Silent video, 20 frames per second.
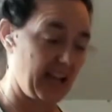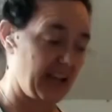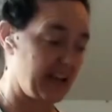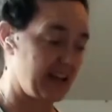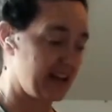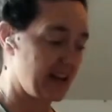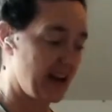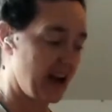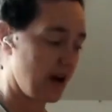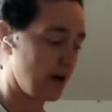
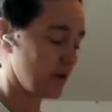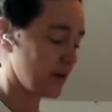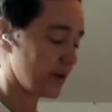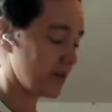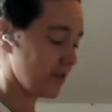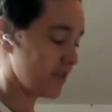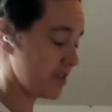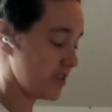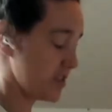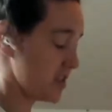8
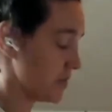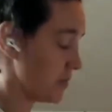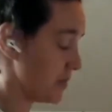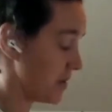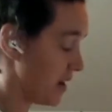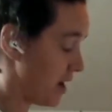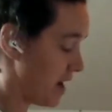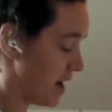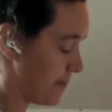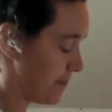hours to do
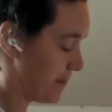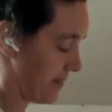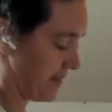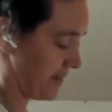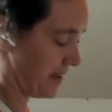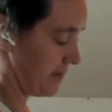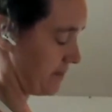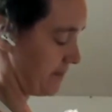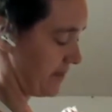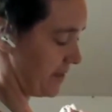an
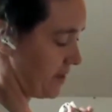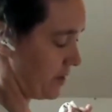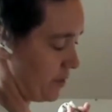opposite.